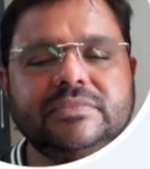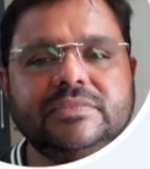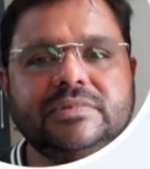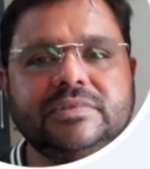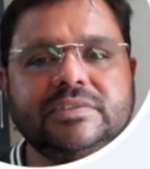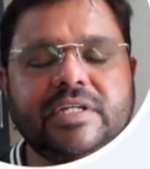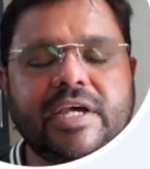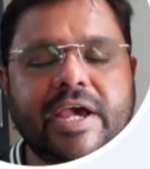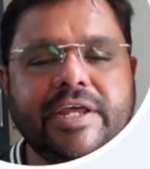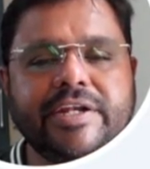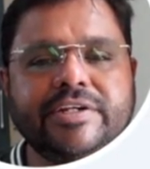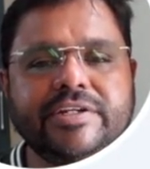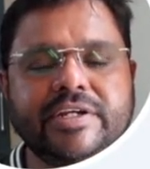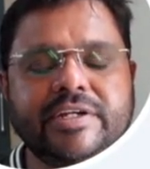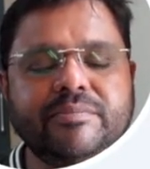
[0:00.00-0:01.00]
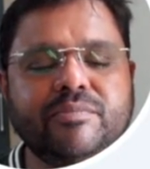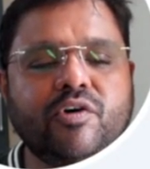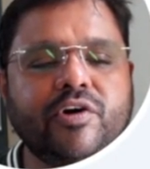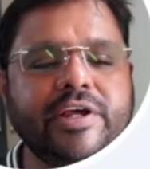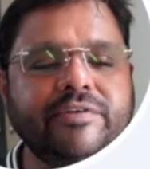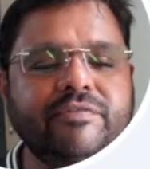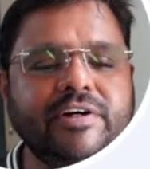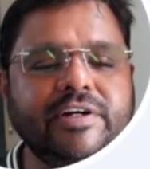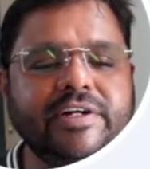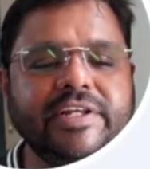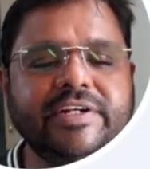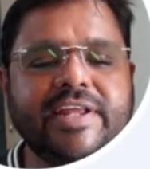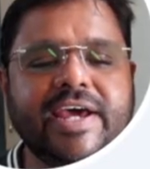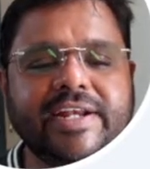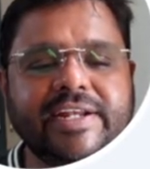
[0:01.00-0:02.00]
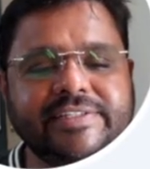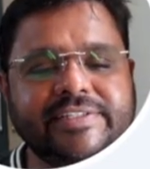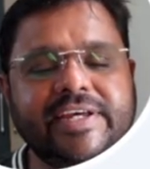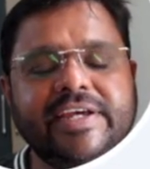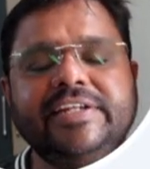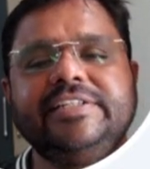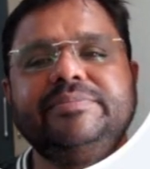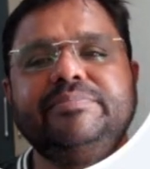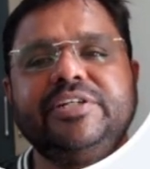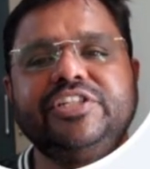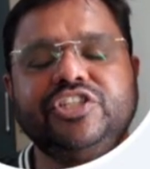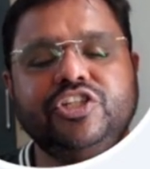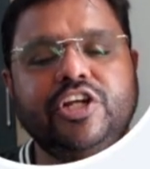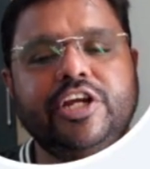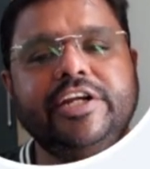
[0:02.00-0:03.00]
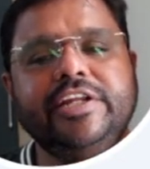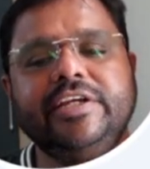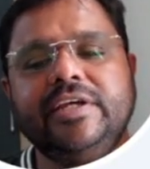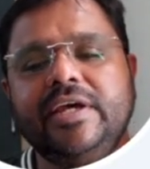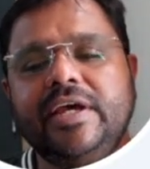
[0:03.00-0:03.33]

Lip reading: And in modern world in data science, machine learning,